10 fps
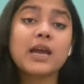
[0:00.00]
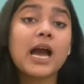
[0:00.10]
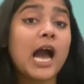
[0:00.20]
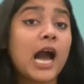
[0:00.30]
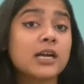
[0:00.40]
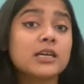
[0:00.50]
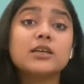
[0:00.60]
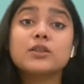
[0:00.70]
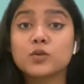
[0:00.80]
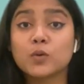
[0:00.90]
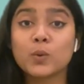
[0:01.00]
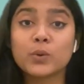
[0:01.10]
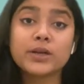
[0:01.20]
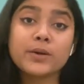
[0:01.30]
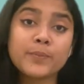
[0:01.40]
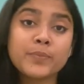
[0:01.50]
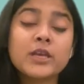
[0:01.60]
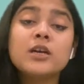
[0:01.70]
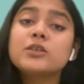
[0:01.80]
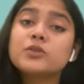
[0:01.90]
Actor.
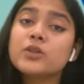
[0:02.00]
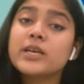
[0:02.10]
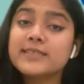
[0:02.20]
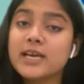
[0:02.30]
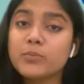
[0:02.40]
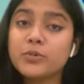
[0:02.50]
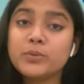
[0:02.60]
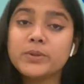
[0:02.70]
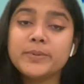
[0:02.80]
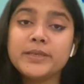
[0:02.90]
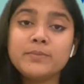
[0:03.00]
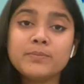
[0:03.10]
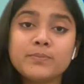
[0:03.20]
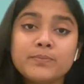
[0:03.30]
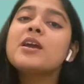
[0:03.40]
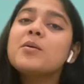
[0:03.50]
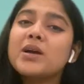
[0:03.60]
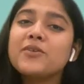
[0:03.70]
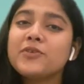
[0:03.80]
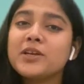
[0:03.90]
So the example will be,
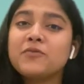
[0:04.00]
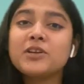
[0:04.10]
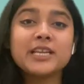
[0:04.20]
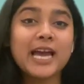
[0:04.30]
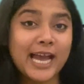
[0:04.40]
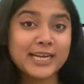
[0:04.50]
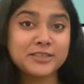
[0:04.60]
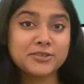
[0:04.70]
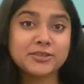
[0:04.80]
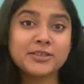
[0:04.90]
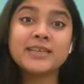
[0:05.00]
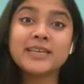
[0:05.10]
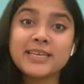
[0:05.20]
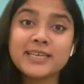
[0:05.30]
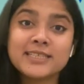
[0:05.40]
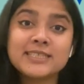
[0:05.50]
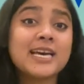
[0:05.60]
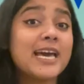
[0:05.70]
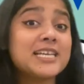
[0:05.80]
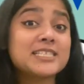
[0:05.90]
my favorite actor is
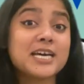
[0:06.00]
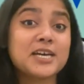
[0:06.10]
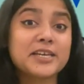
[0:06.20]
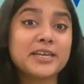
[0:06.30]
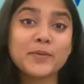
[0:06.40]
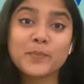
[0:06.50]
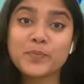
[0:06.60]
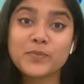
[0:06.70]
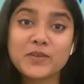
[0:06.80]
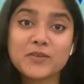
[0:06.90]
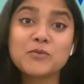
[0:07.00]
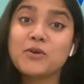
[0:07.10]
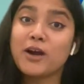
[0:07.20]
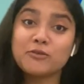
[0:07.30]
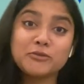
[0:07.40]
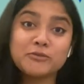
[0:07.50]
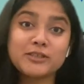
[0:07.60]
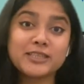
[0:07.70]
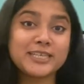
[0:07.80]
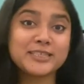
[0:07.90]
SRK. So how do you say
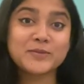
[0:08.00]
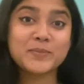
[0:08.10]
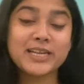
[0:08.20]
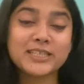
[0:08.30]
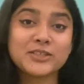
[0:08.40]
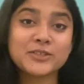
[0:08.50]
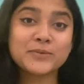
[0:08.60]
that in Spanish?